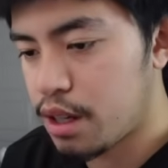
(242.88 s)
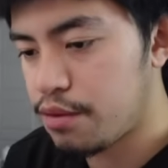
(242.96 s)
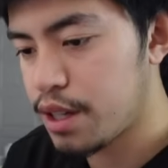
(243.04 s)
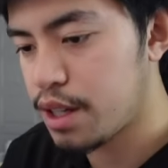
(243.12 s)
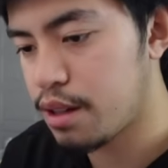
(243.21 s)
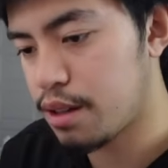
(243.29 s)

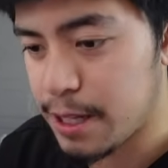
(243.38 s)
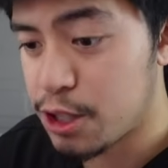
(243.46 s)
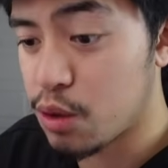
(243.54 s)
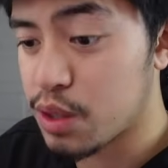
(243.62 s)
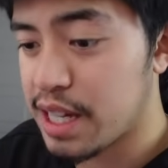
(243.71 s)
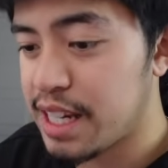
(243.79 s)
config, it
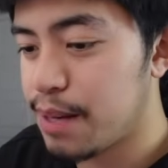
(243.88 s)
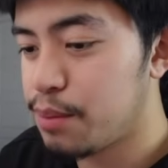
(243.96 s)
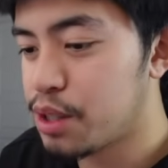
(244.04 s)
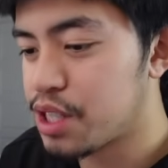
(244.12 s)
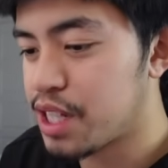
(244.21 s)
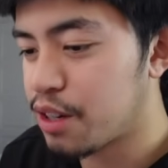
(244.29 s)
shows
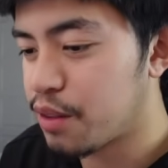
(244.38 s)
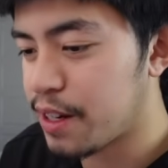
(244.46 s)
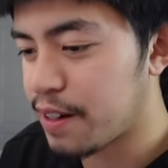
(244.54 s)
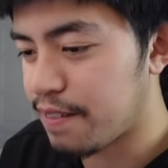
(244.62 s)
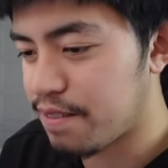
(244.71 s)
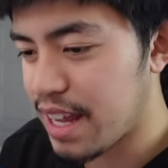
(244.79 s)
enable
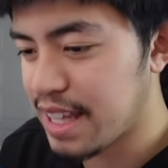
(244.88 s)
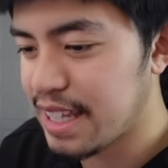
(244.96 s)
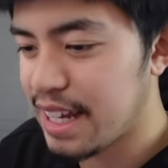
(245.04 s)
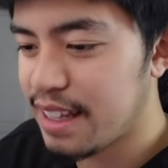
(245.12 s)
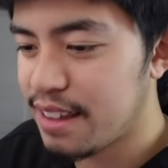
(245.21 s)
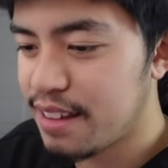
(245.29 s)
secret, and
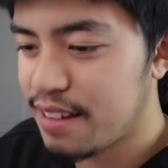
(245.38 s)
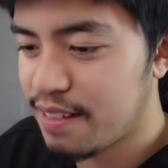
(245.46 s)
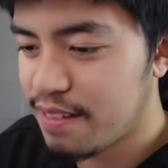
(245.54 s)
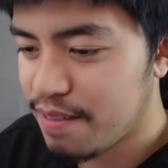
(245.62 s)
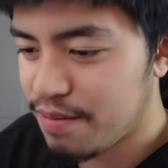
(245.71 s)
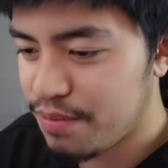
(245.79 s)
then
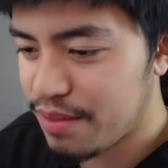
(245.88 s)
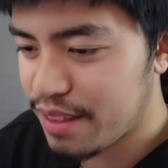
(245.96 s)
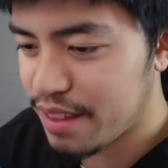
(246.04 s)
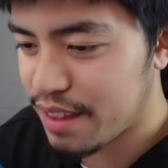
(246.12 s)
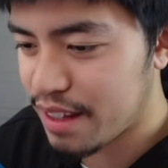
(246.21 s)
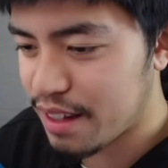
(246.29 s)

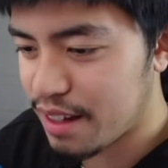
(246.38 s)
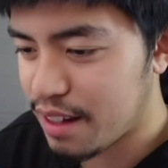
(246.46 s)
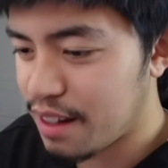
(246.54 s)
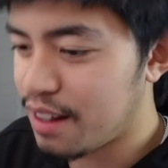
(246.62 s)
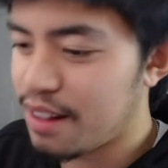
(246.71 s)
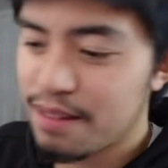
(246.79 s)

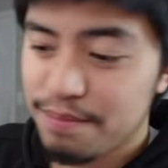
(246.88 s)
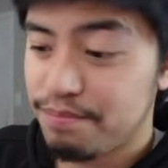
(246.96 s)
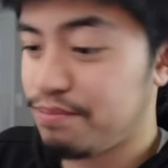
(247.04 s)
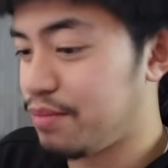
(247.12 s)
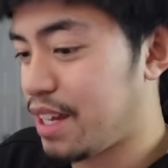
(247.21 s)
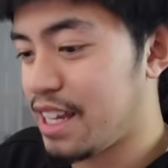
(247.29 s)

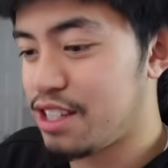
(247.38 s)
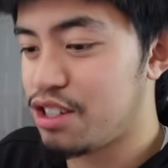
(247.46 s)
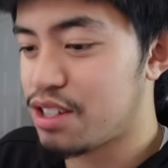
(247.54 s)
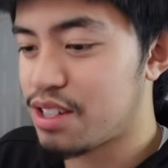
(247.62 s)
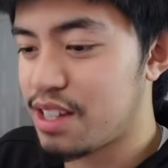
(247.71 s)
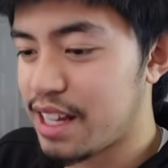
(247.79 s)
um, it's
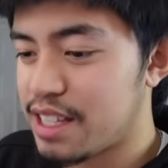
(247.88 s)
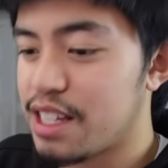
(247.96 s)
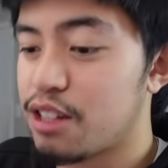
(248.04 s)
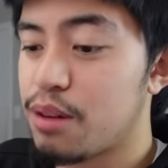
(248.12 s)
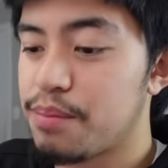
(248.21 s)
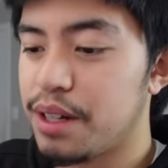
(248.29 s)
just it's
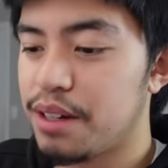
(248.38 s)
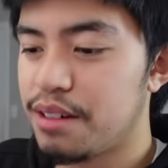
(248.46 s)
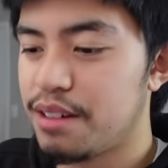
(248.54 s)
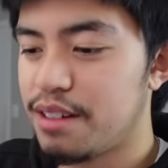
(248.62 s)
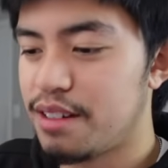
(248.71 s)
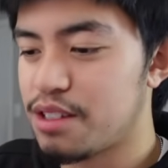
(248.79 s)
encrypted,
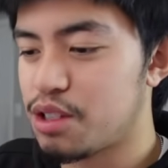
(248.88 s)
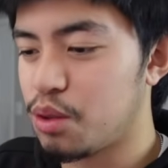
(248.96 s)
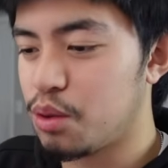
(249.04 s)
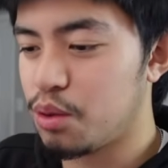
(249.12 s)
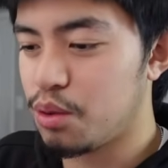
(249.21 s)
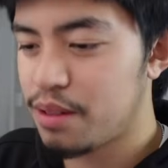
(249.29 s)

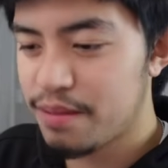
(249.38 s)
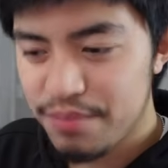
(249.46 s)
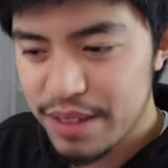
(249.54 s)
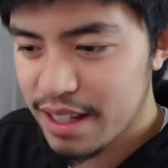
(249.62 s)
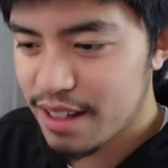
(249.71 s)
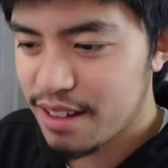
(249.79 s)
so
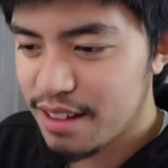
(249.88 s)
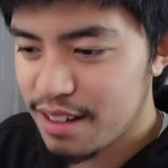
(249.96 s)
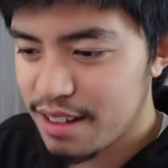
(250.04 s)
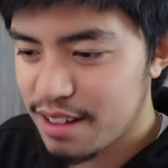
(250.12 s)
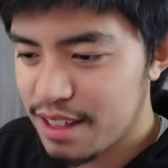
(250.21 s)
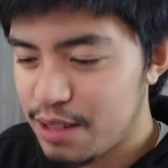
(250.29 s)

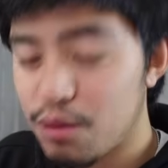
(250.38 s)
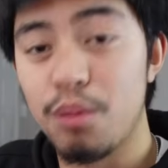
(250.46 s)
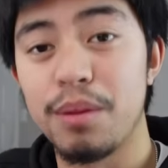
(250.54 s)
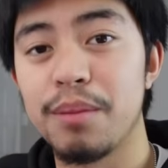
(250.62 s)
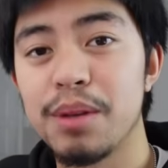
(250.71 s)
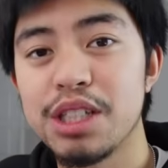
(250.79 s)
you
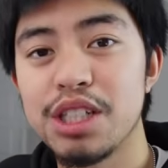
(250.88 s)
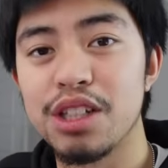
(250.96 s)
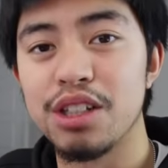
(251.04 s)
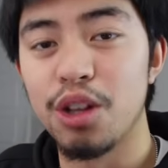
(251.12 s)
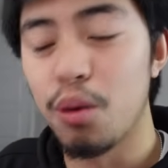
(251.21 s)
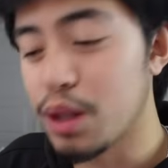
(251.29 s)
won't be able
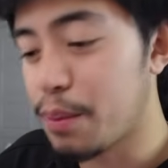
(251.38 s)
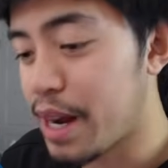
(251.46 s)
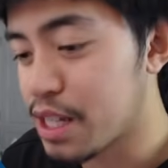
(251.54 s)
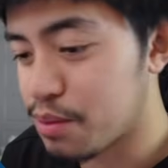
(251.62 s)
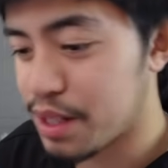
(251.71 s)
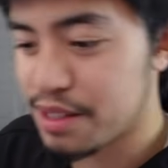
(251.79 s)
to know what the
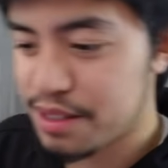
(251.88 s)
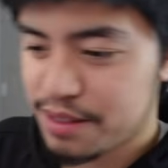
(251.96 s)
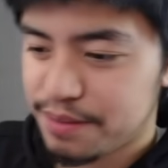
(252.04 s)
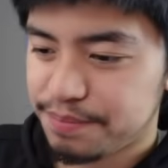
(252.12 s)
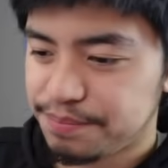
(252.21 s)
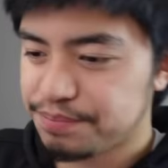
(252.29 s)
password is,
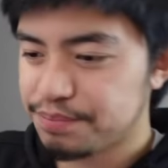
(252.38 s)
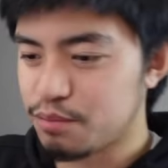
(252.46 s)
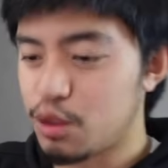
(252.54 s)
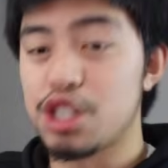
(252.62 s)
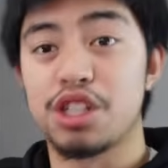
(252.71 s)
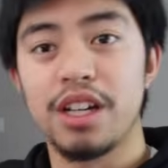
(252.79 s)

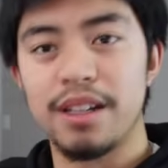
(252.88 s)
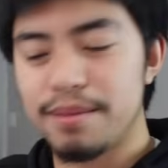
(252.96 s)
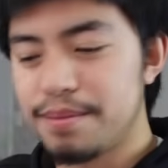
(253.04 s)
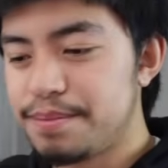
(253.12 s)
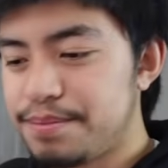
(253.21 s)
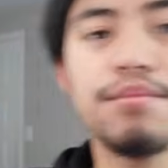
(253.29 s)
which is good.
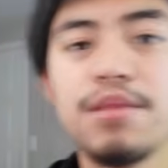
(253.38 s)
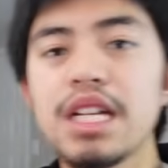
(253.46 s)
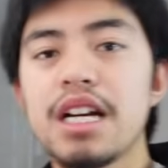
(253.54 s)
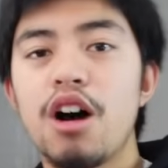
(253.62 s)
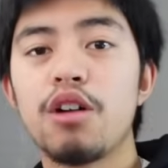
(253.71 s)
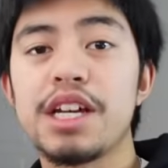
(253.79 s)

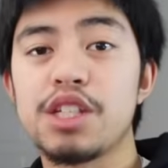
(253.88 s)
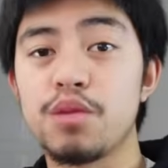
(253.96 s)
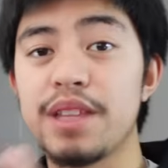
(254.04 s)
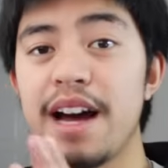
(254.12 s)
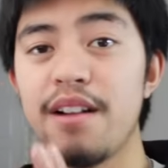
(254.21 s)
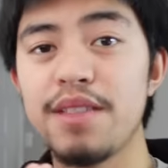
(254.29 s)
Okay, so
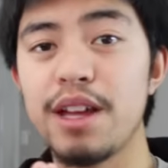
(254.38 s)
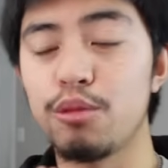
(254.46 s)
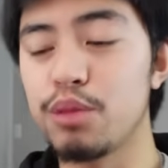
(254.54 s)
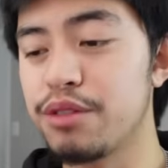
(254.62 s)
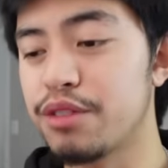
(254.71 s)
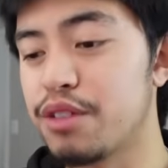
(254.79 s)
now that
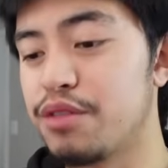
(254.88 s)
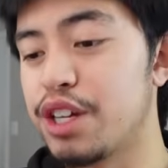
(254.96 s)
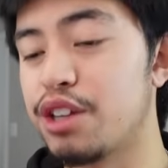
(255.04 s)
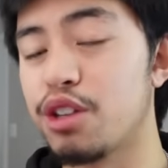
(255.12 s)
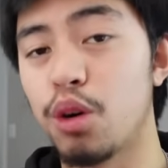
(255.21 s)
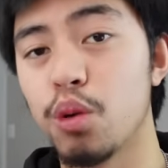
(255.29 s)
we've
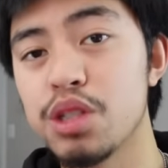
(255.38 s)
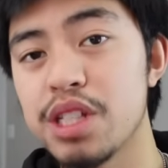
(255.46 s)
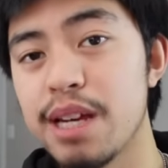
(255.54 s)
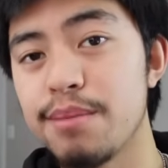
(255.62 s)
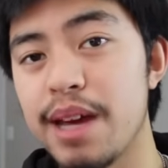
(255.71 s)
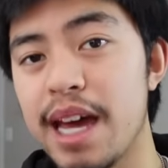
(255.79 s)
configured a host
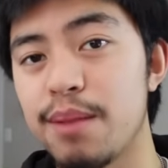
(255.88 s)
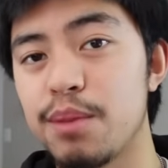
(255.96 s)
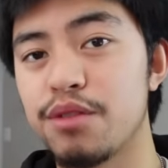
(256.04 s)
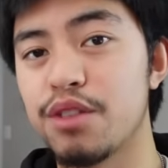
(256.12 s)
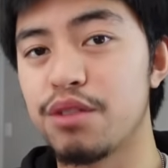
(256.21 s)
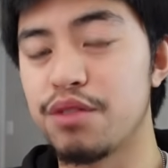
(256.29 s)
name and
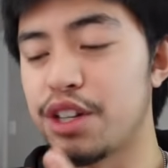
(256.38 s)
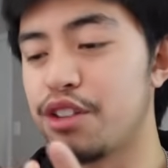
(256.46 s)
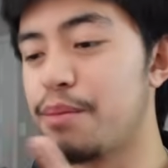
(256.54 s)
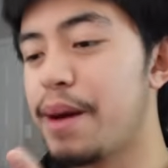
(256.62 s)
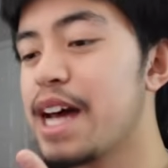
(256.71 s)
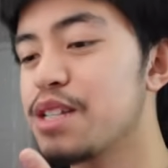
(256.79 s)
we've configured
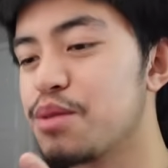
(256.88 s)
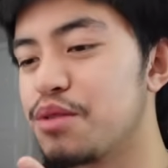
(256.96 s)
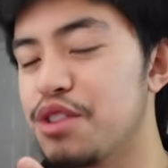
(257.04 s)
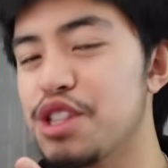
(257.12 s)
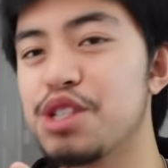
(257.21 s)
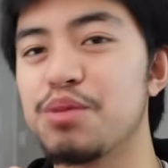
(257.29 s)
a password
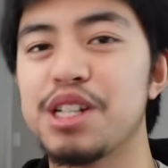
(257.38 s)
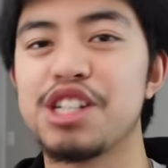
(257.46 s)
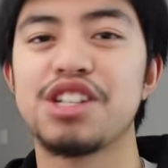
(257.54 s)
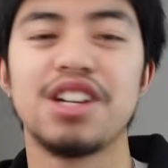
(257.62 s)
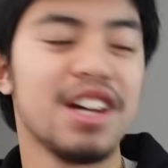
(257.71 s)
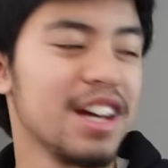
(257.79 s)
for the
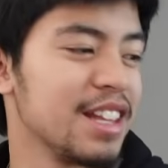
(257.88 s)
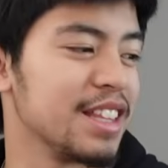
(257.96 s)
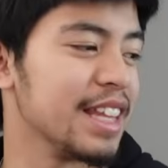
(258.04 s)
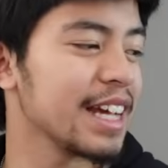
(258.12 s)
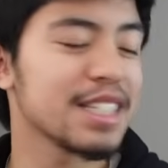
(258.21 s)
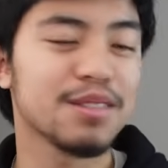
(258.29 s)
switch,
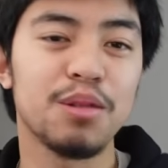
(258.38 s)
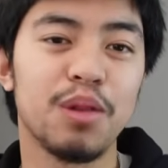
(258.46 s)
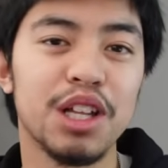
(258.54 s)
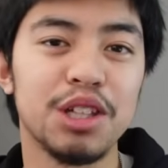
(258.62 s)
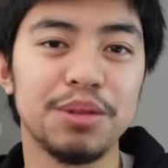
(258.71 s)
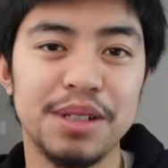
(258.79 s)
the next thing we
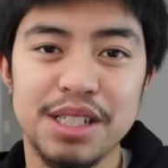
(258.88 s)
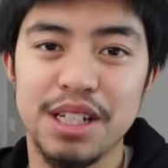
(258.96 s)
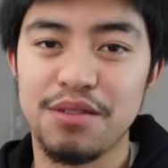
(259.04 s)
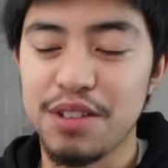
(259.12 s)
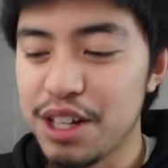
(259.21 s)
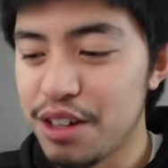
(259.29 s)
want to do is
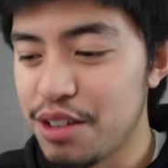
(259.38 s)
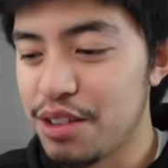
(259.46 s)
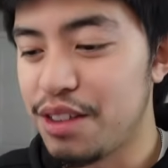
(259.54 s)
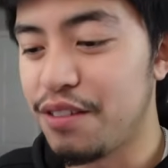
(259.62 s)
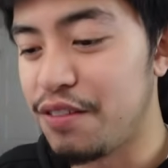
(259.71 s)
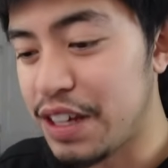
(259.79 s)

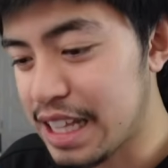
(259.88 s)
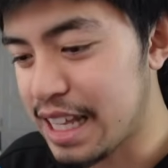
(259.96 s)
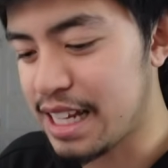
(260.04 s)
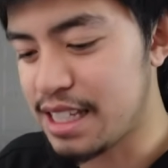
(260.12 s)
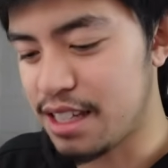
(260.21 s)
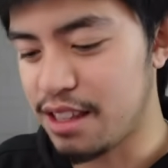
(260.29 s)
configure the V
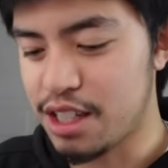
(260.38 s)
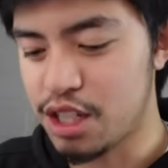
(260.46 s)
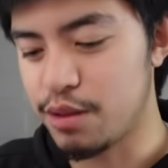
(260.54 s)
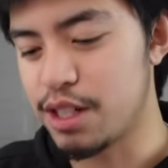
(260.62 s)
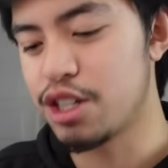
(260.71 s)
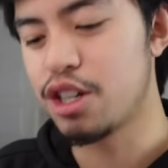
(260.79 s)
LANs on the
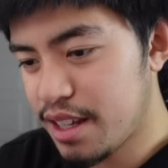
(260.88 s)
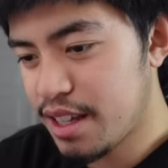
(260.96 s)
switch.